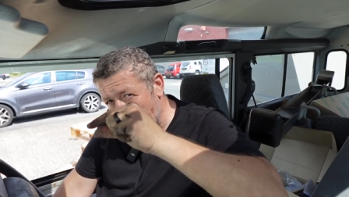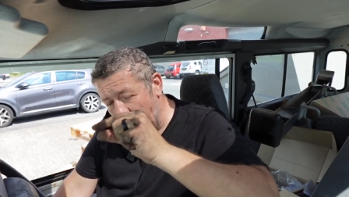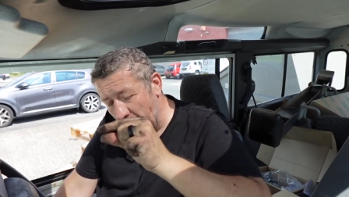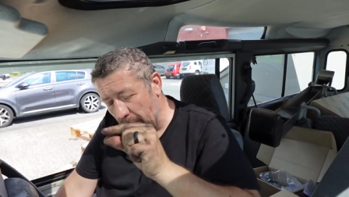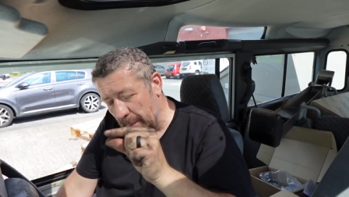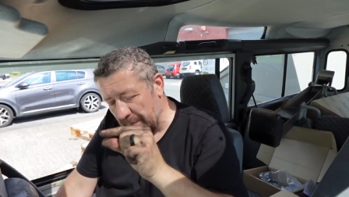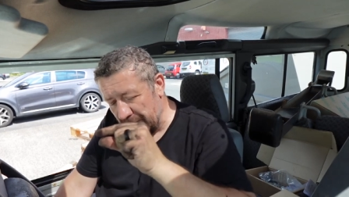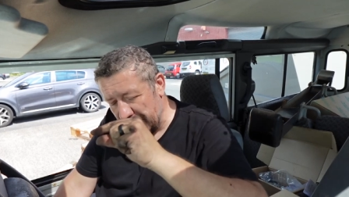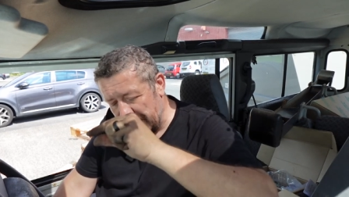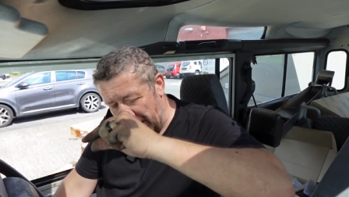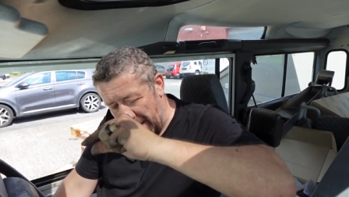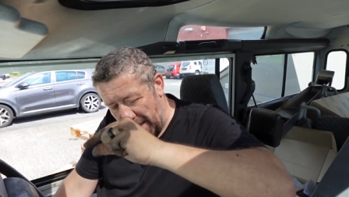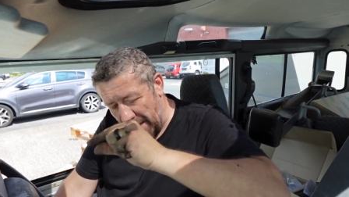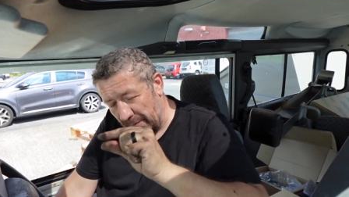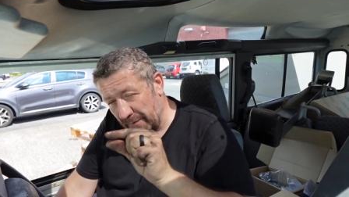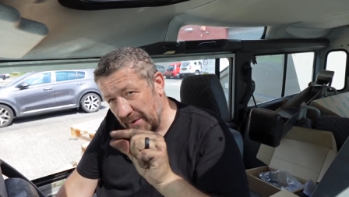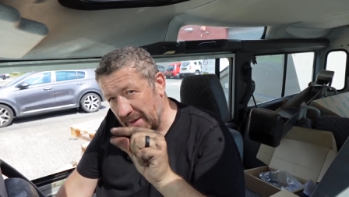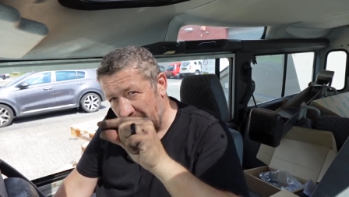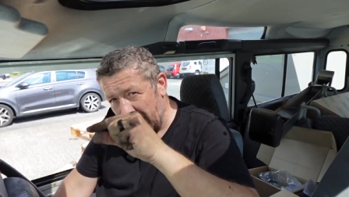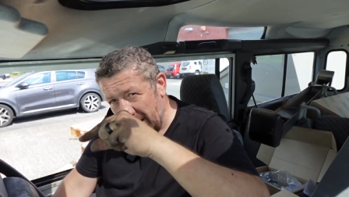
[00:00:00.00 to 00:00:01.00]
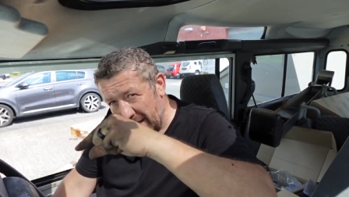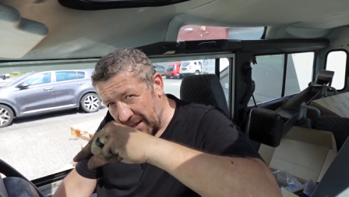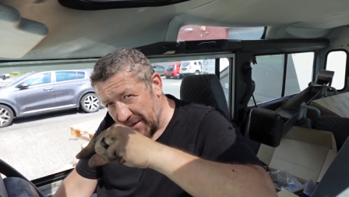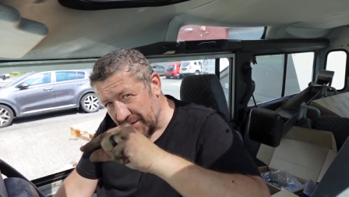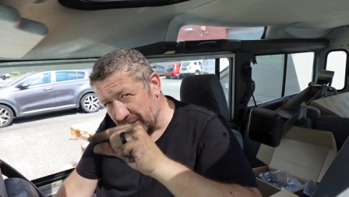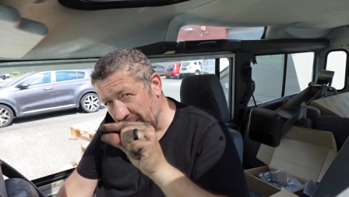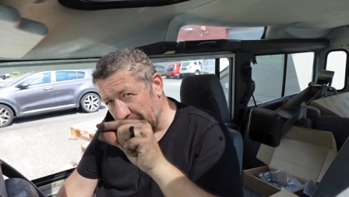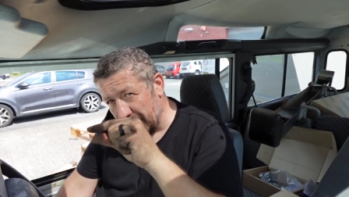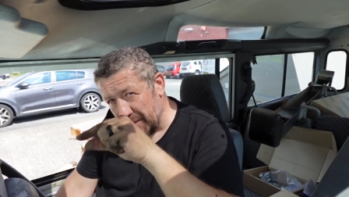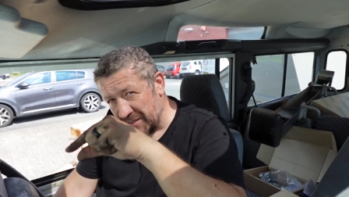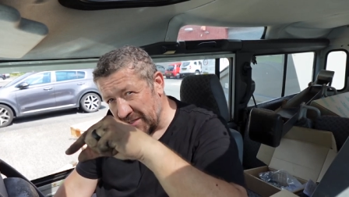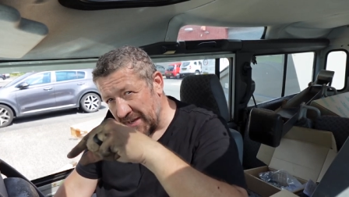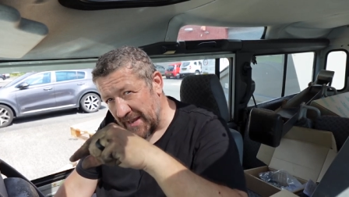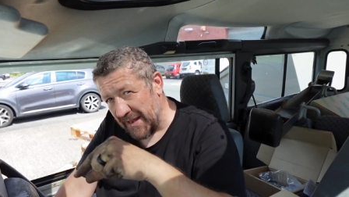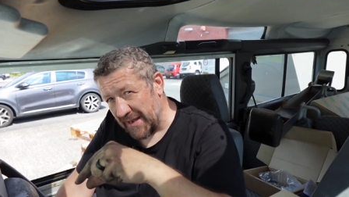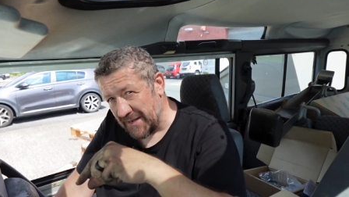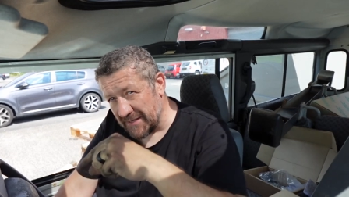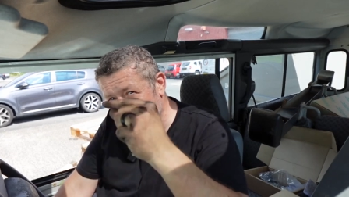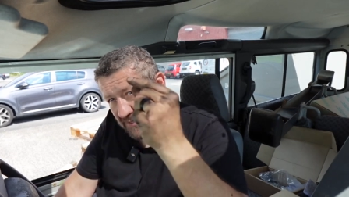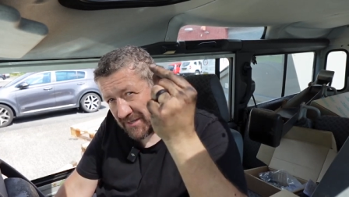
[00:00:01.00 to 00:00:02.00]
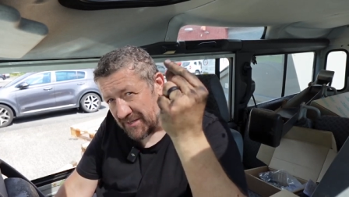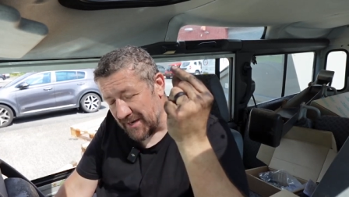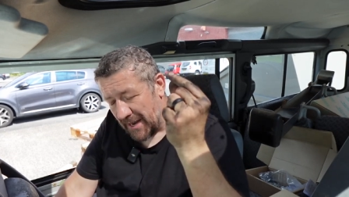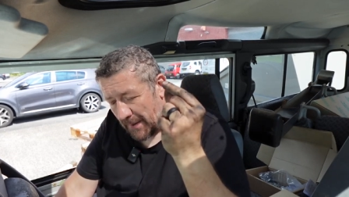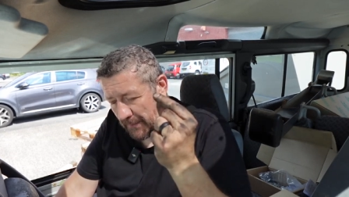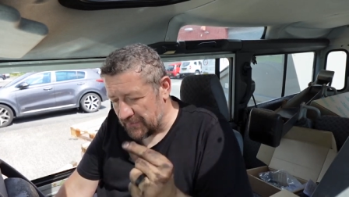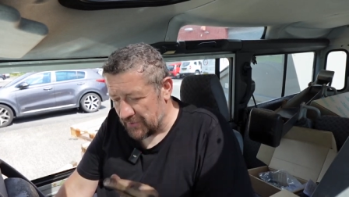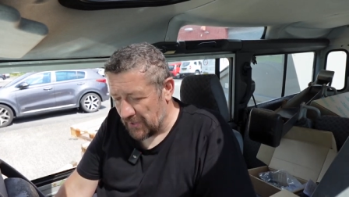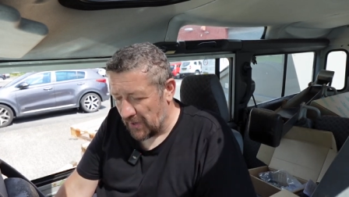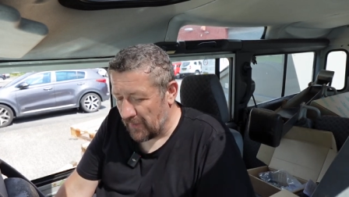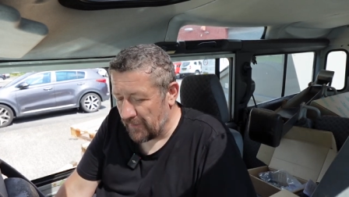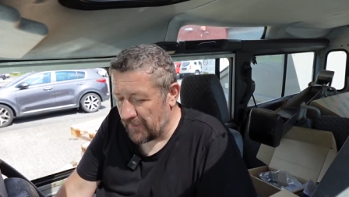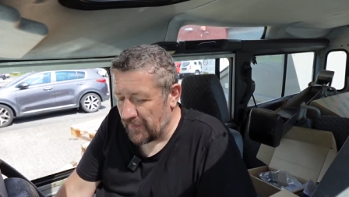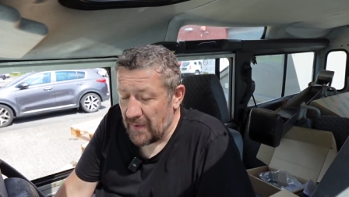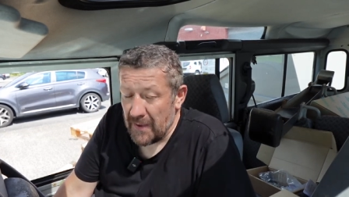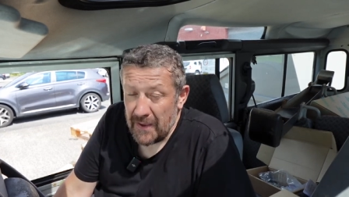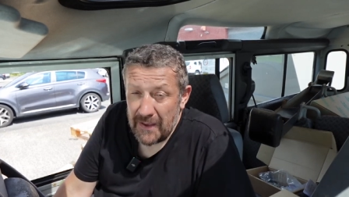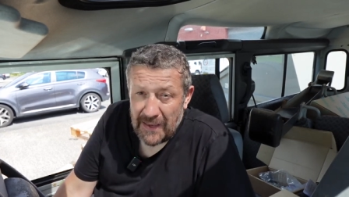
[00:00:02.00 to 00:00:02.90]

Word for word: up and down until it fatigues and snaps off.